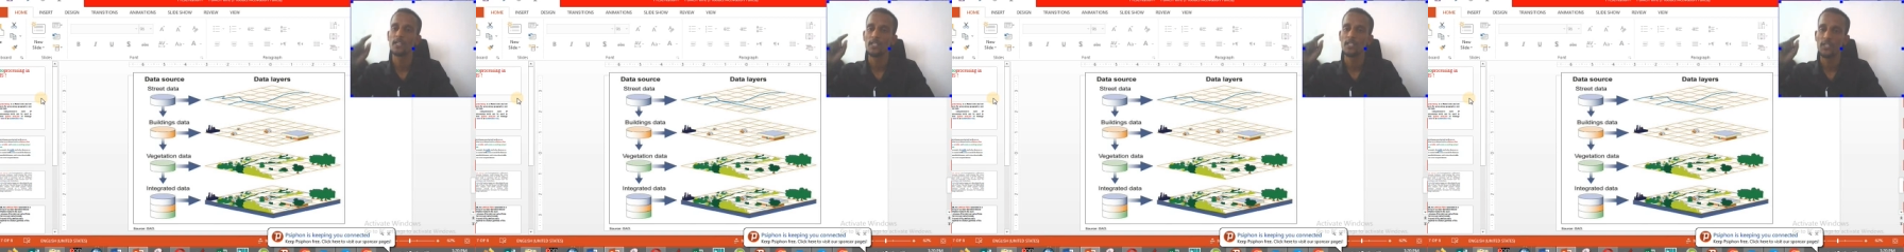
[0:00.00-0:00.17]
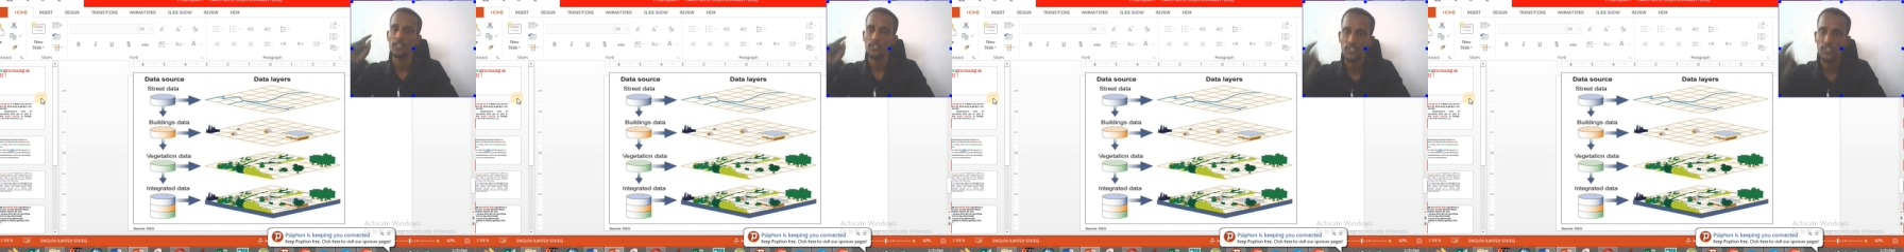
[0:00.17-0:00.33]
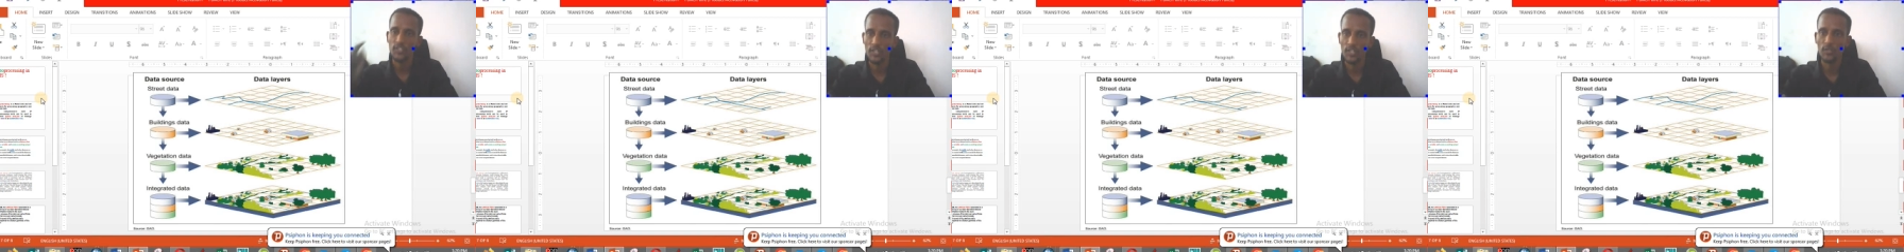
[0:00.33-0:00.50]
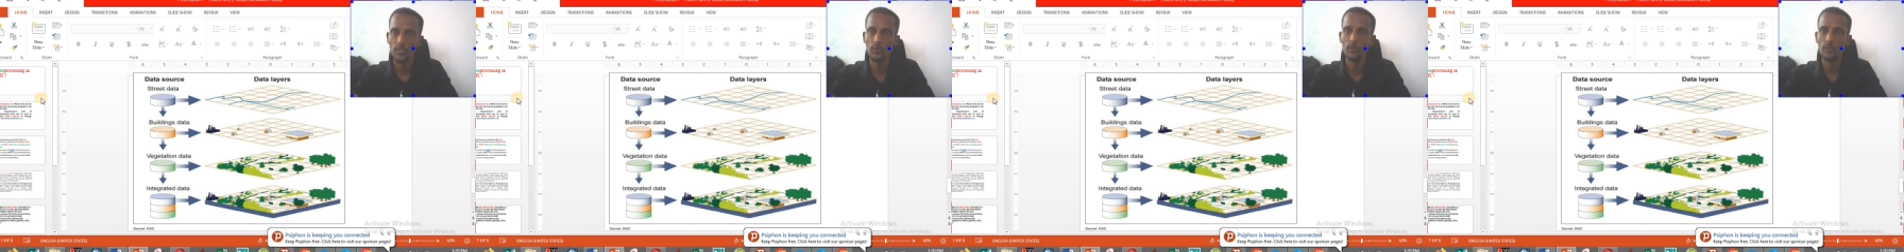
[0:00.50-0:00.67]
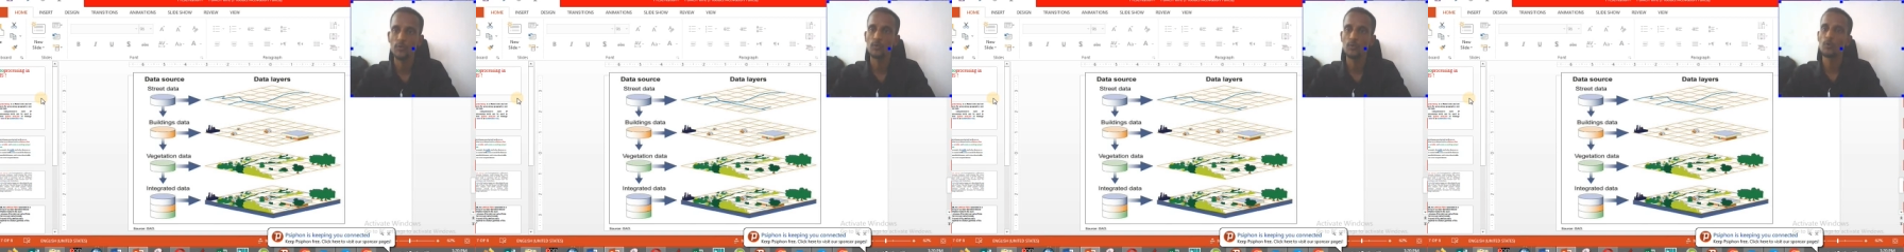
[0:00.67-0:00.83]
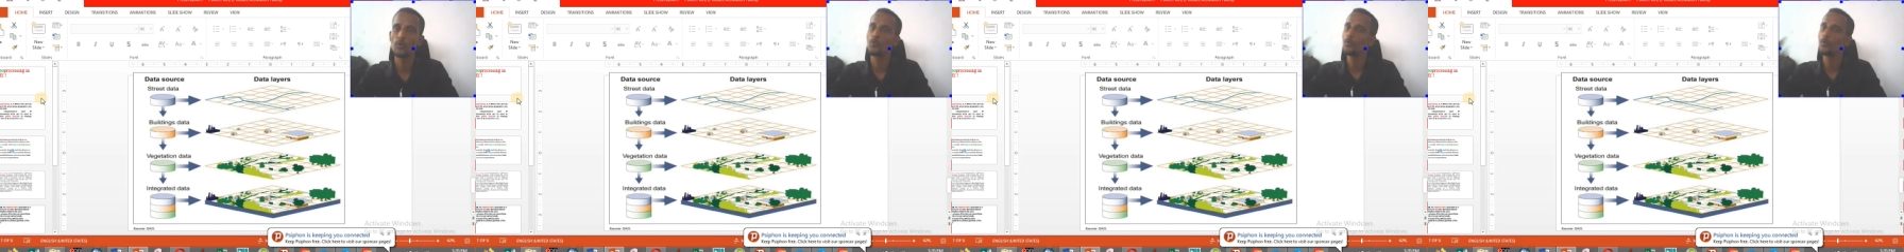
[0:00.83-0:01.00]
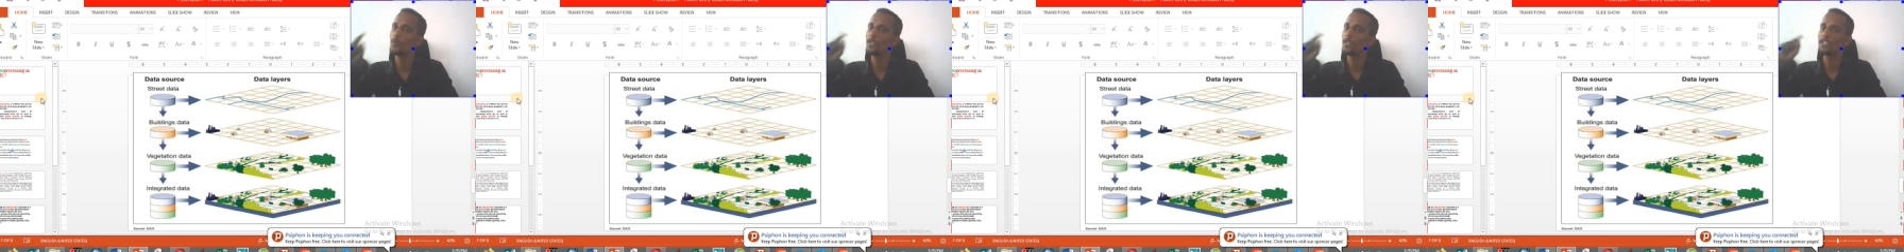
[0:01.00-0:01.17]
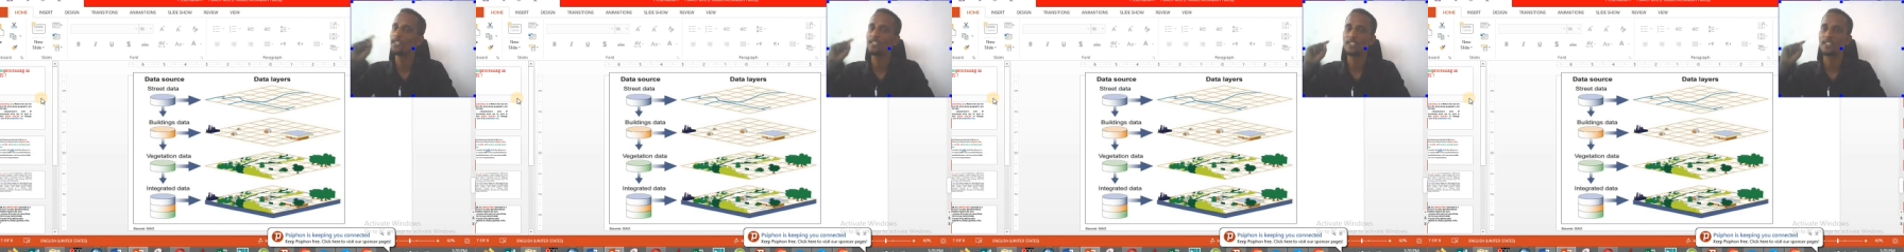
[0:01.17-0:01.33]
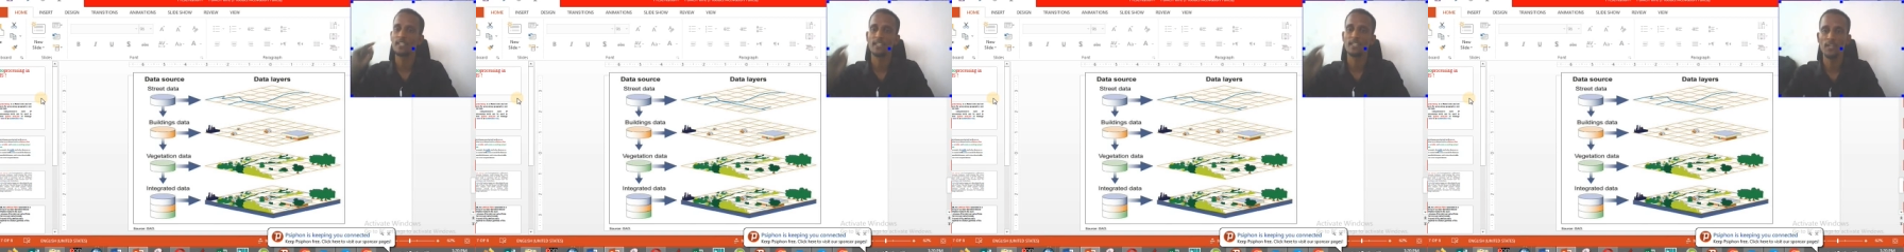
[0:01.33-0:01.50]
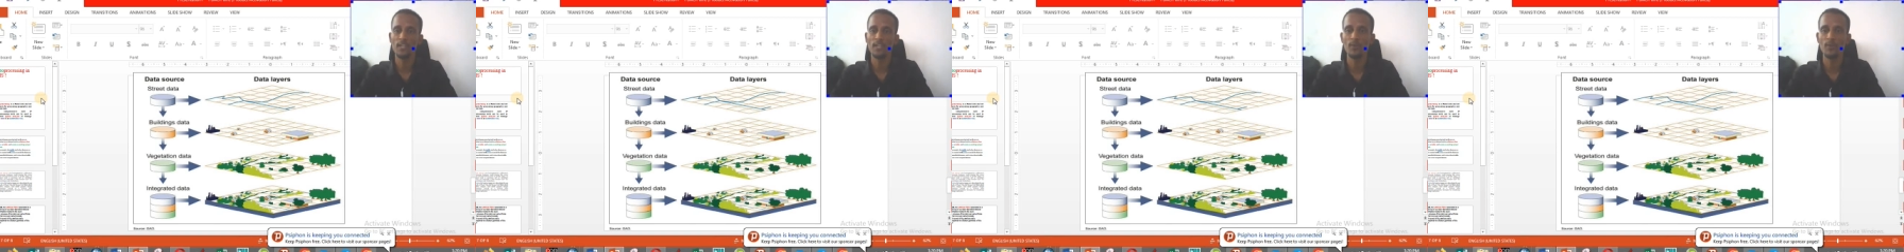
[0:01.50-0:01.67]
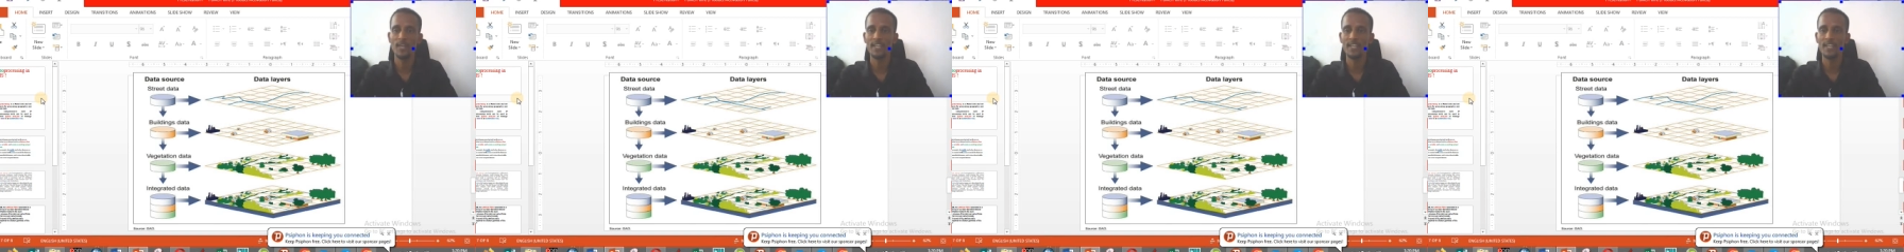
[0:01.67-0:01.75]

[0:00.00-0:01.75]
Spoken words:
See you soon with the new